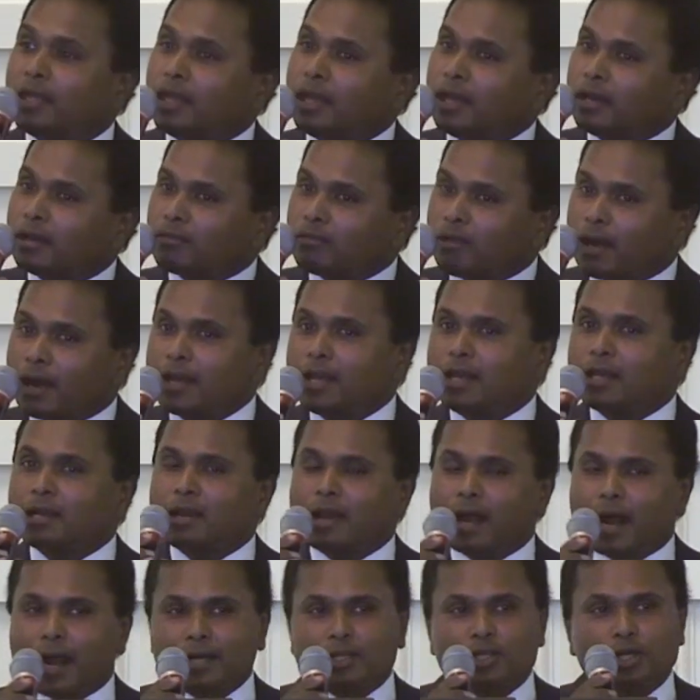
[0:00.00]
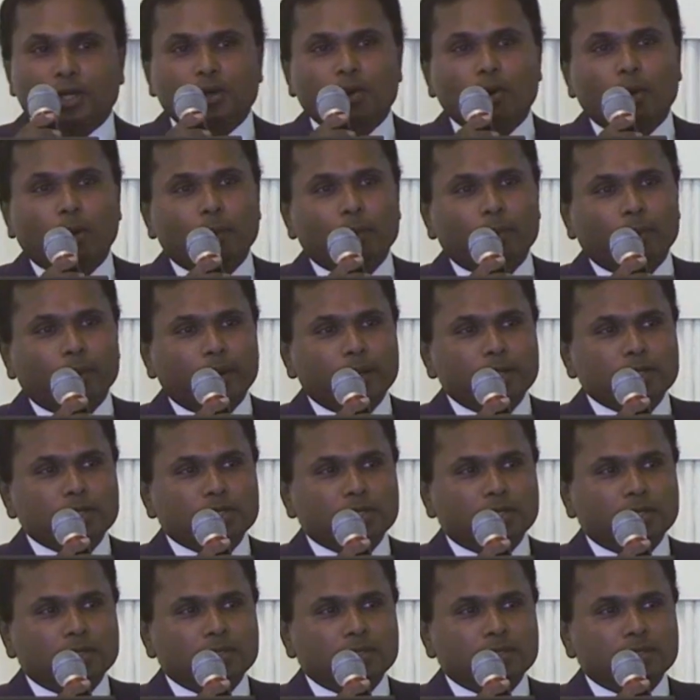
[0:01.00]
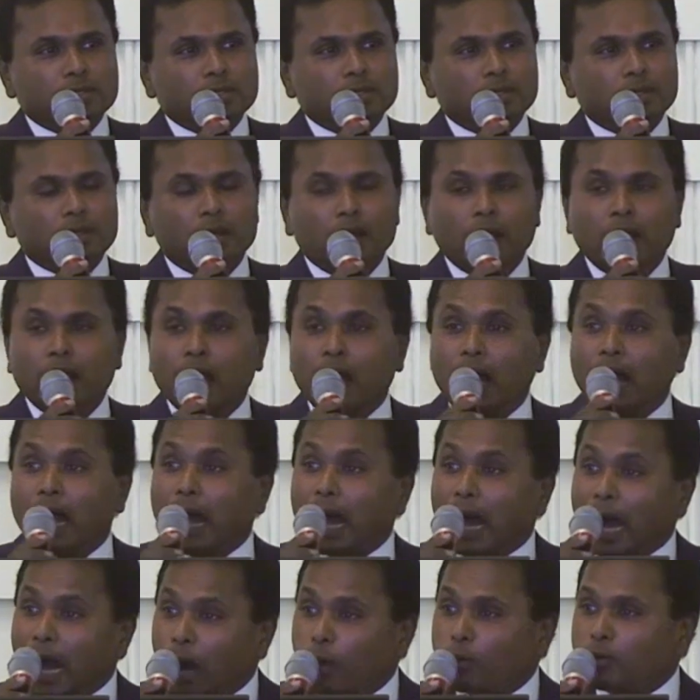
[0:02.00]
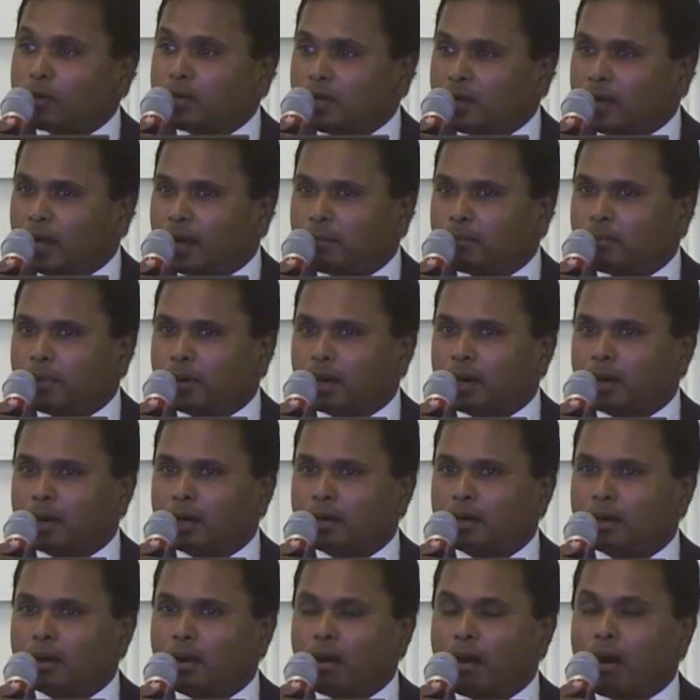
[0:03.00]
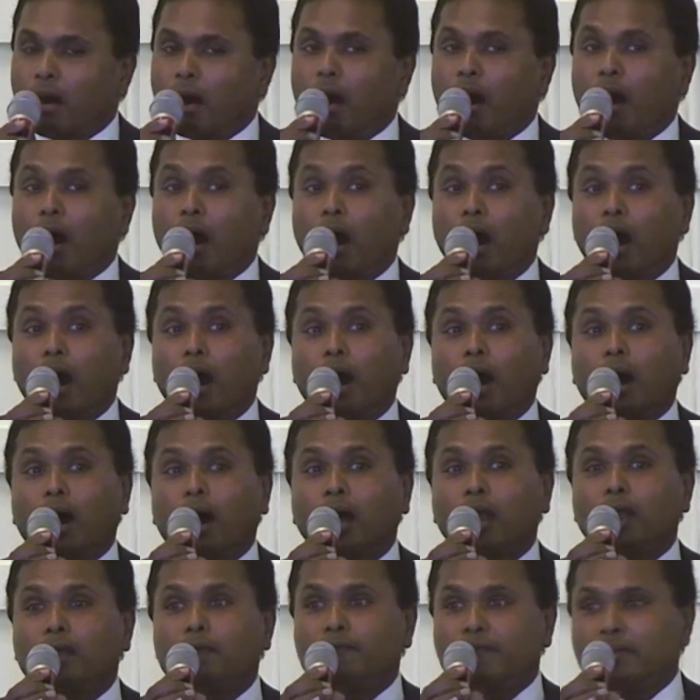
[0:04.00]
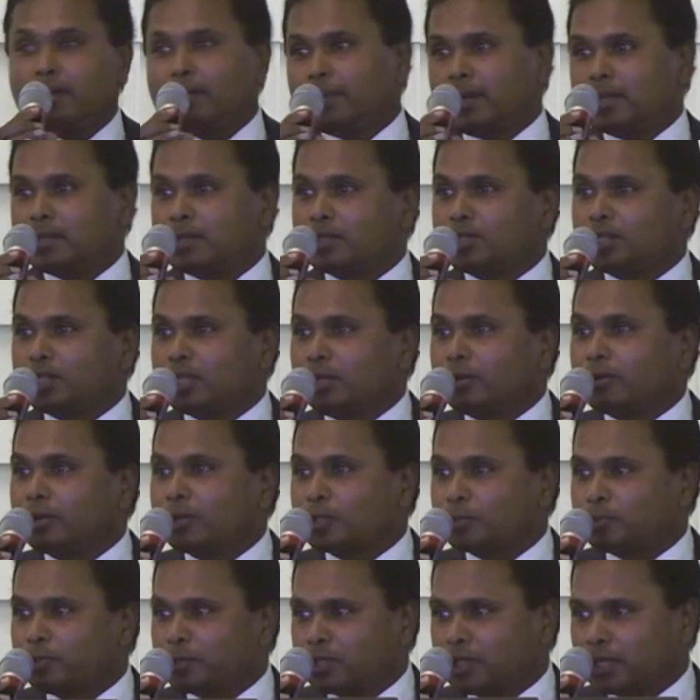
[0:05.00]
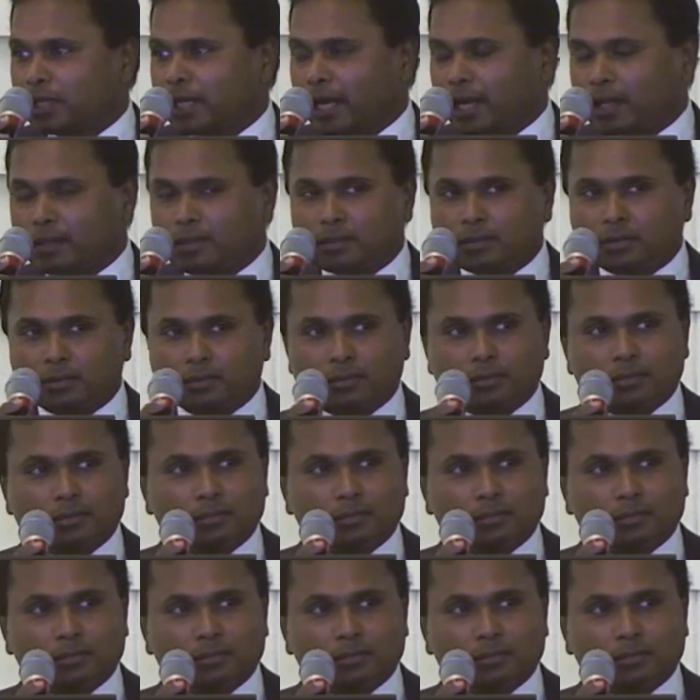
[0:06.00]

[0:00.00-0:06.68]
in running larger corporations outnumber all women CEOs put together.